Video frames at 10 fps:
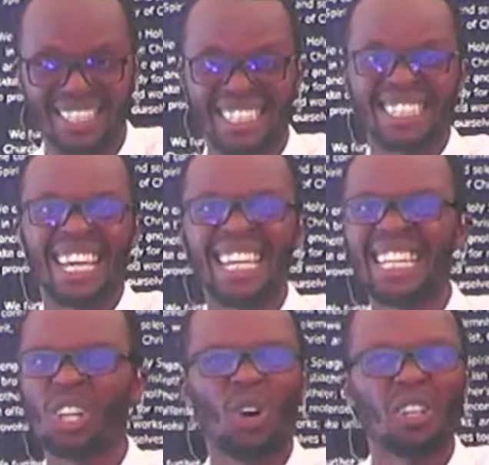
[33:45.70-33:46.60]
in
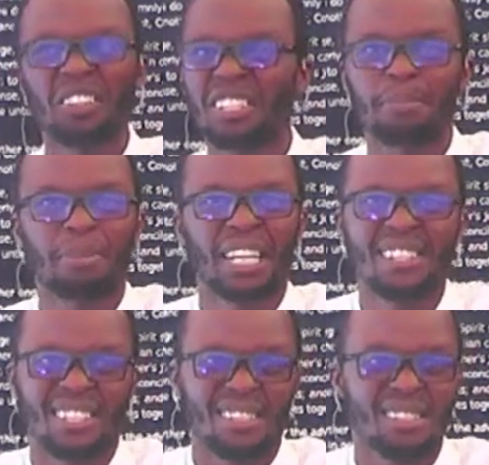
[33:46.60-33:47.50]
gaining all these
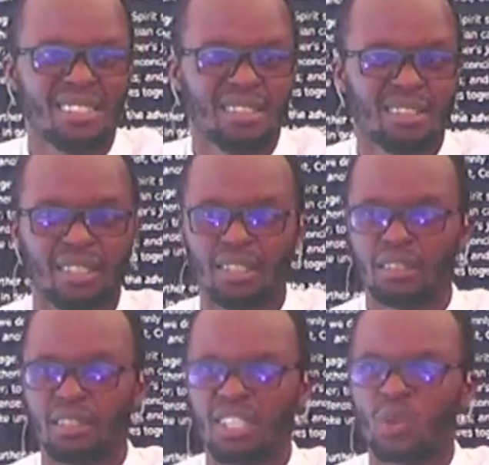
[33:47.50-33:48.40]
praises
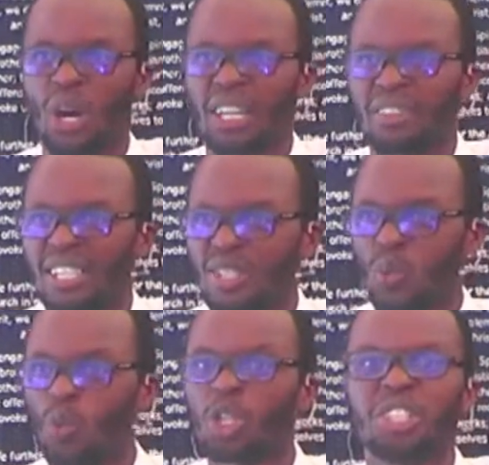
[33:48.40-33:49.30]
is worthless.
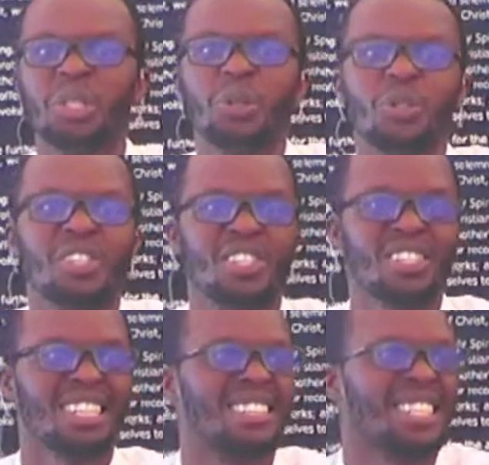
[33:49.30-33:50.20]
What use
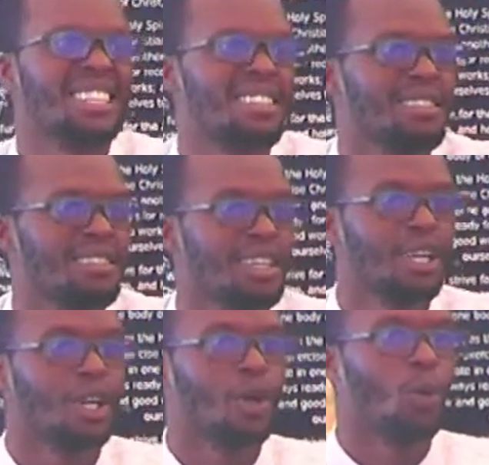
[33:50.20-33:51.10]
is it?
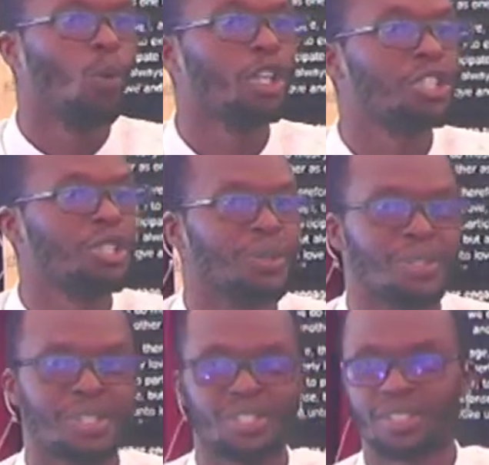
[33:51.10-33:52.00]
What use?